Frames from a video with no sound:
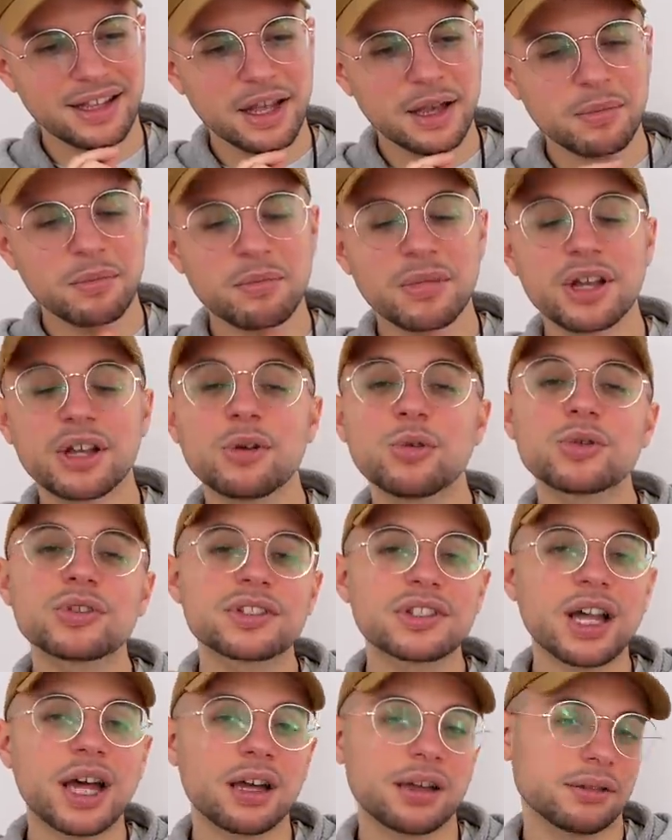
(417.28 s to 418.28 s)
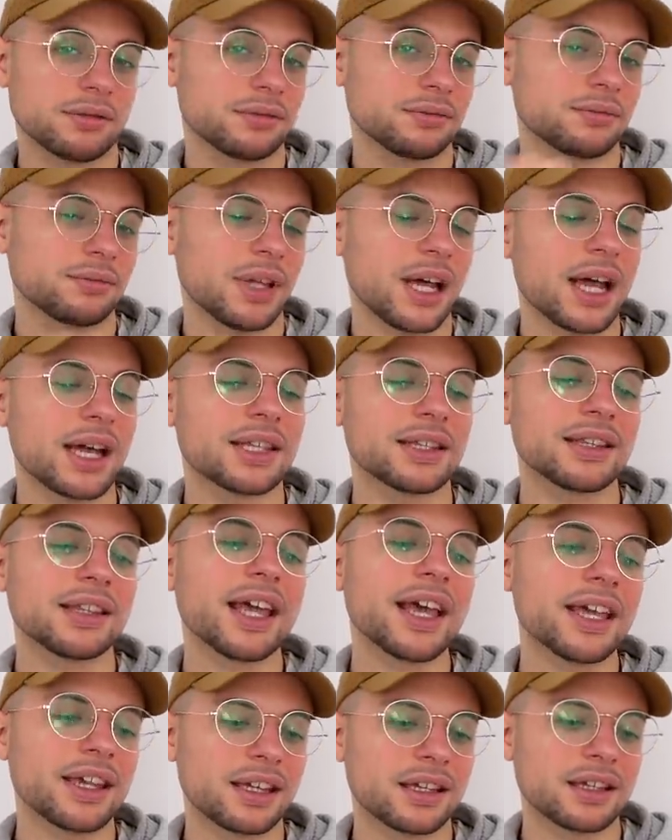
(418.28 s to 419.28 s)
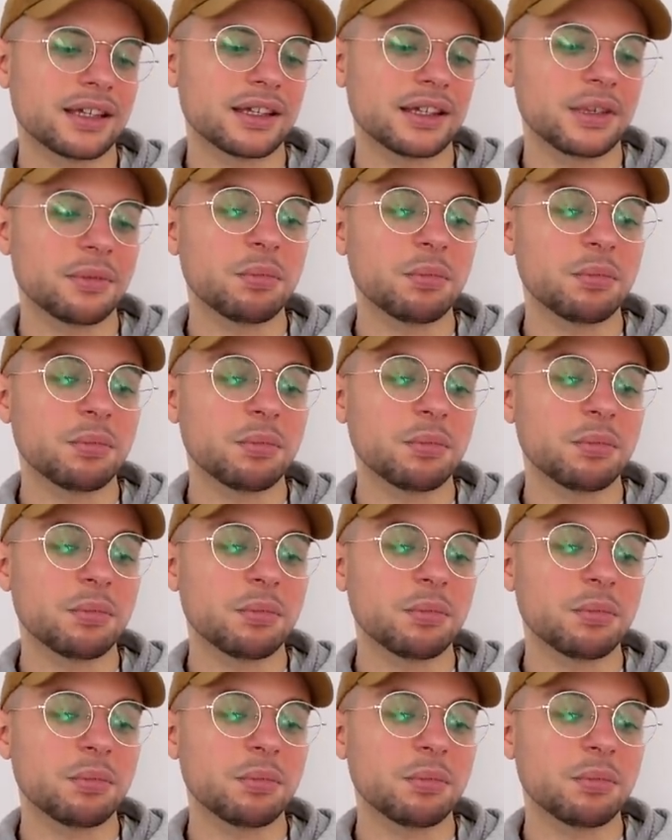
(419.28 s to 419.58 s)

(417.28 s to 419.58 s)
Me gusta. I like the